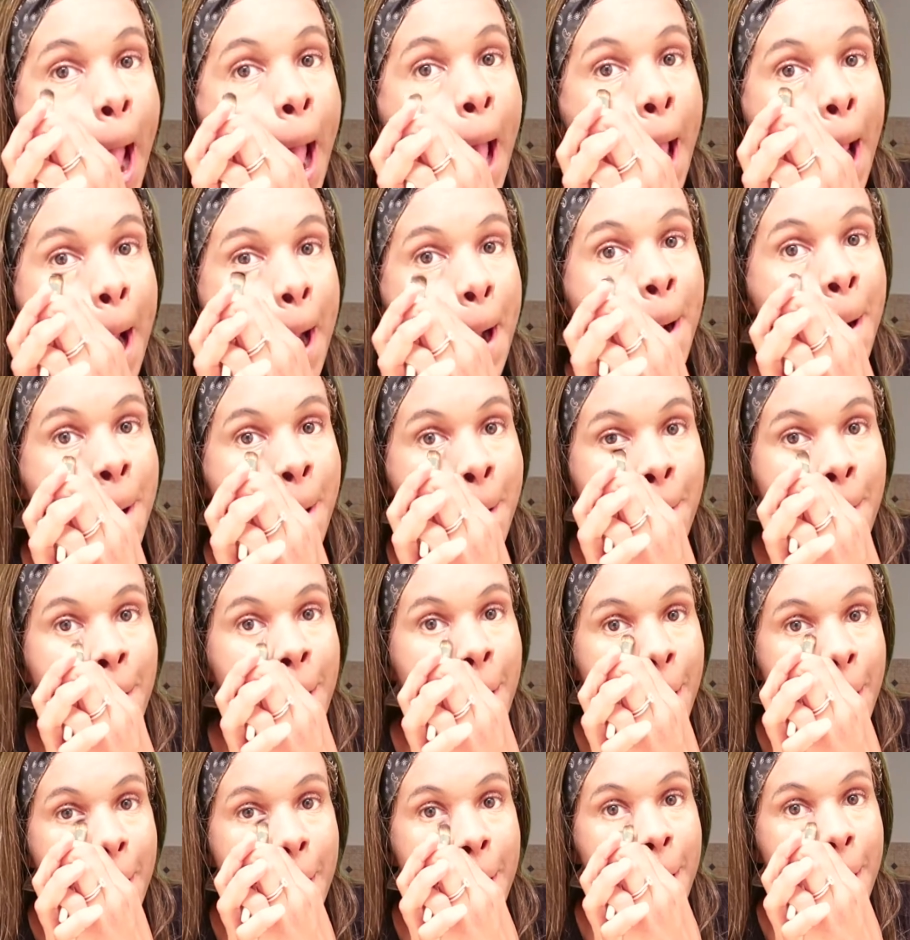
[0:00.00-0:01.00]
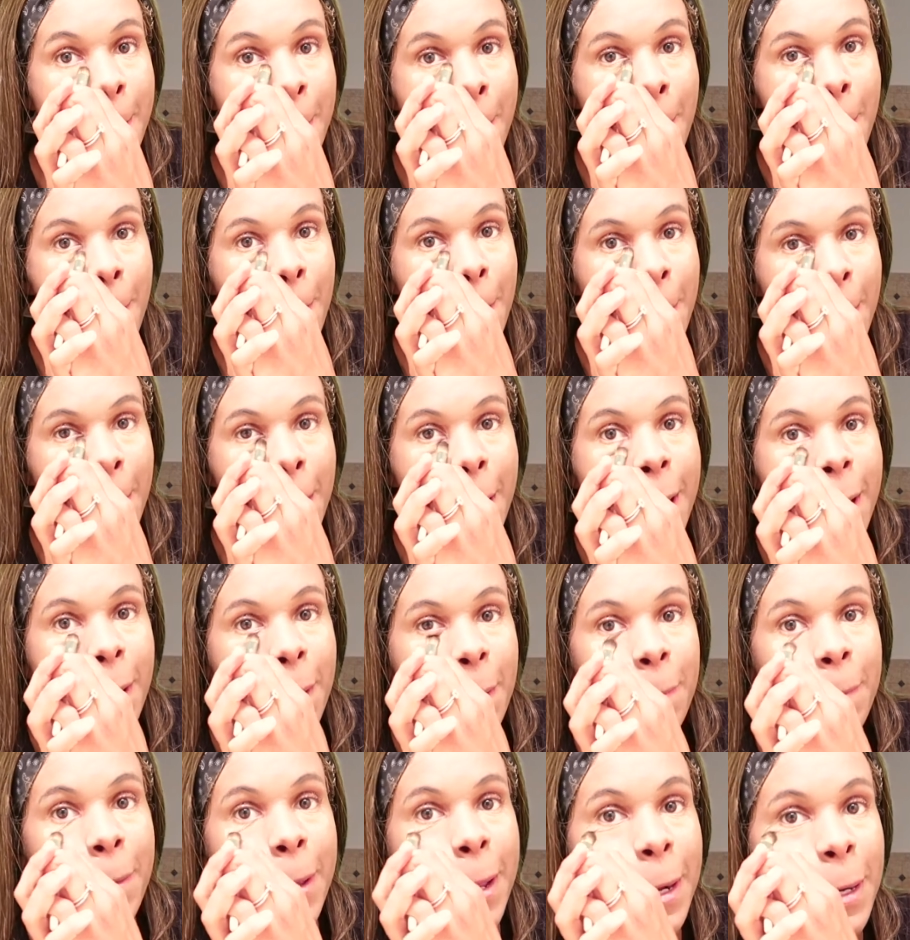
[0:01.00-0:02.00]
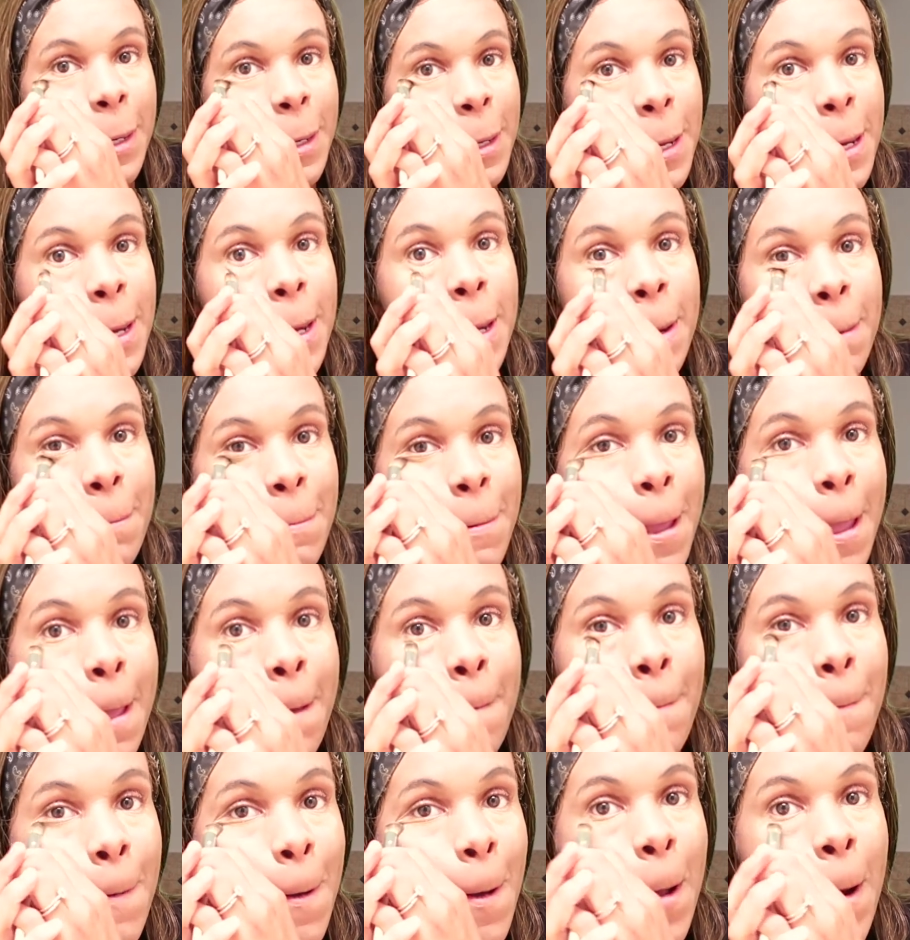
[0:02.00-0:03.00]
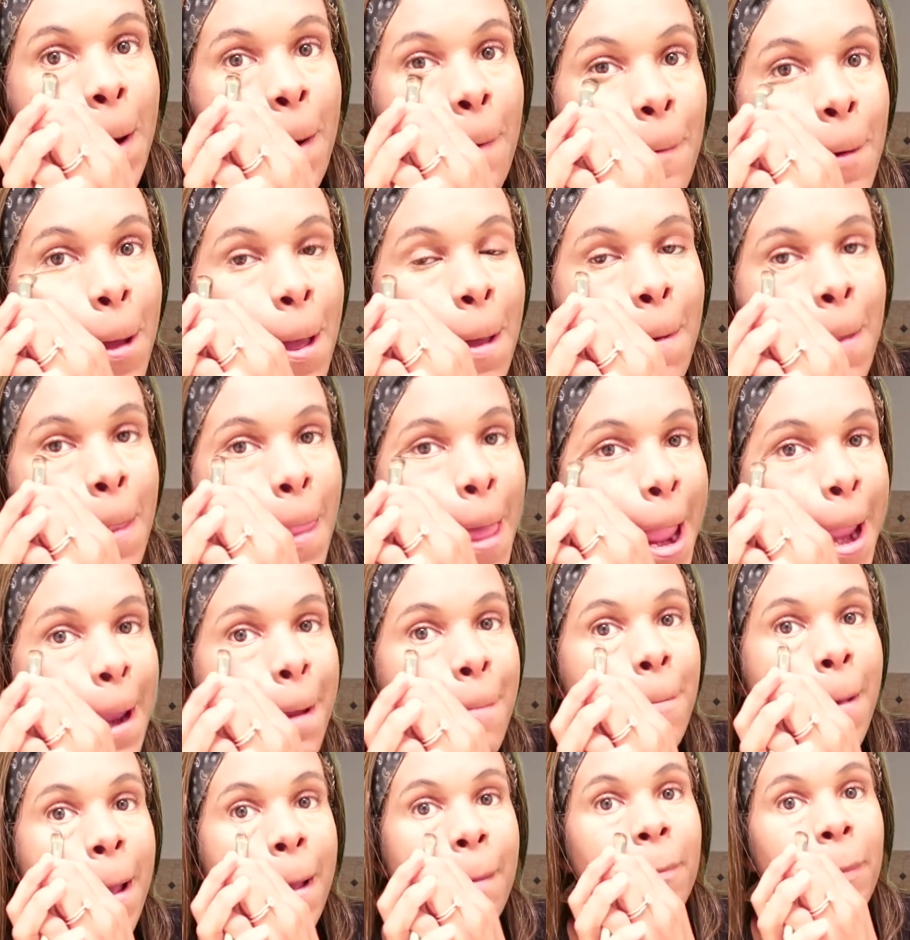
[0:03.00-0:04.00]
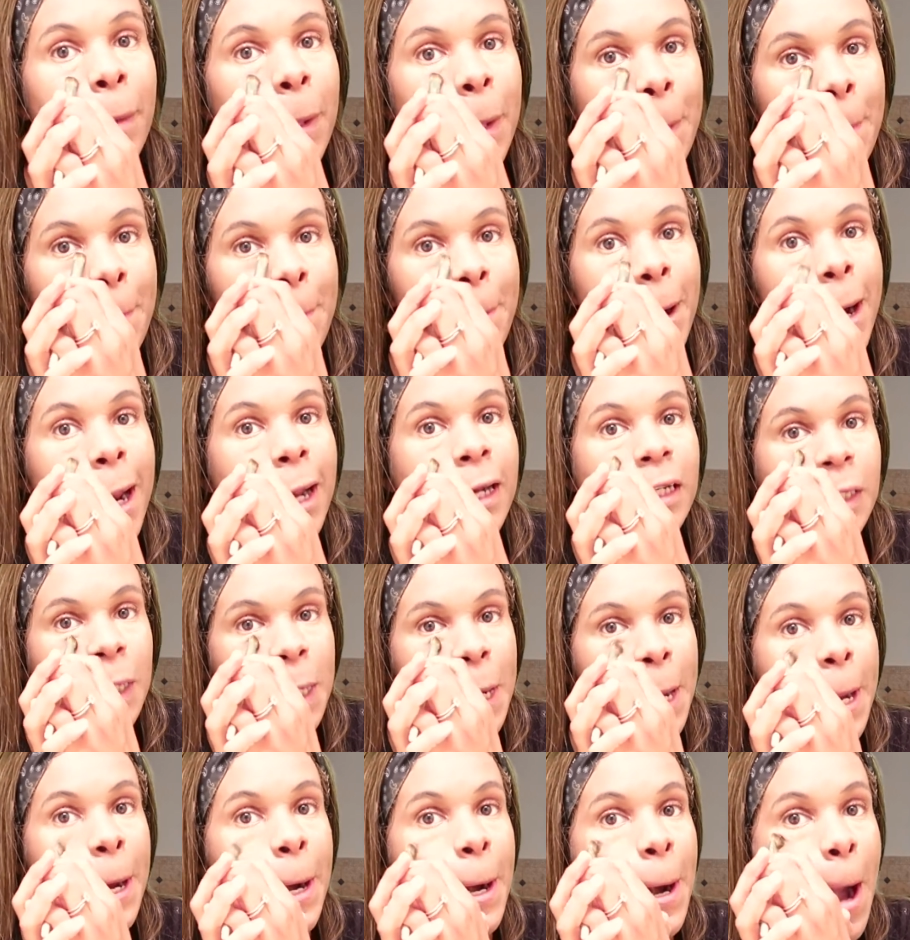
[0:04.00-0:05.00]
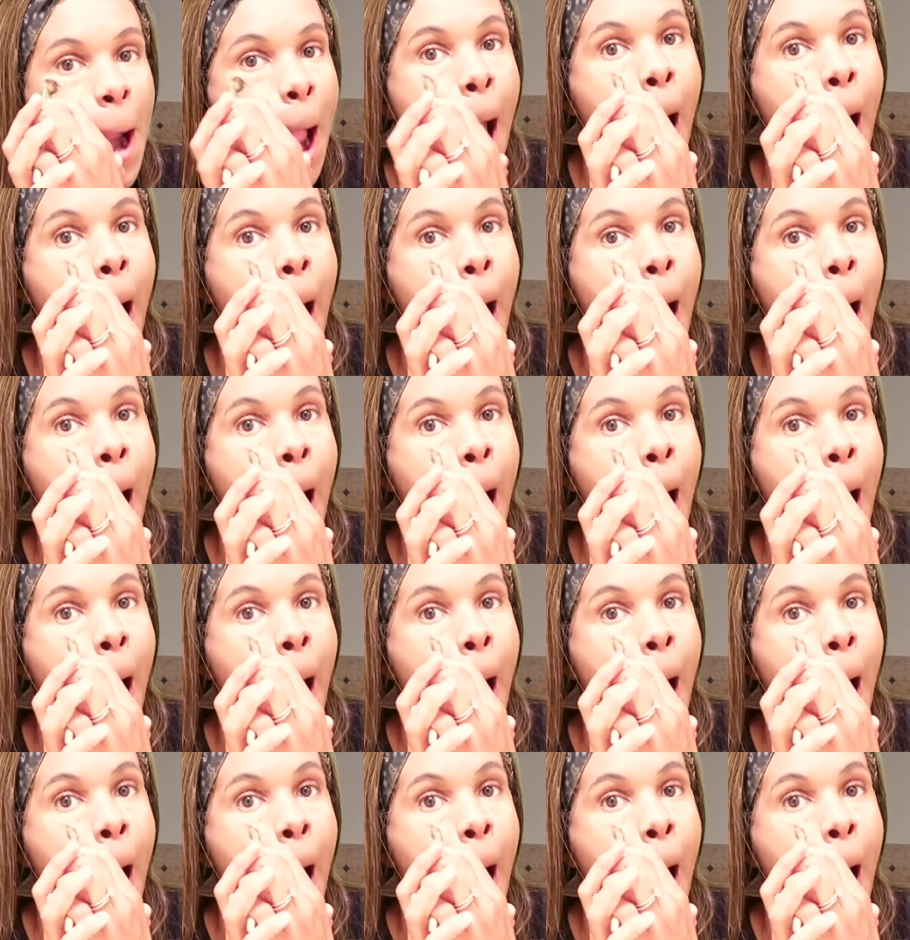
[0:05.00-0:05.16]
I just wanted to do a little bit, teeny bit more with like my board brush here.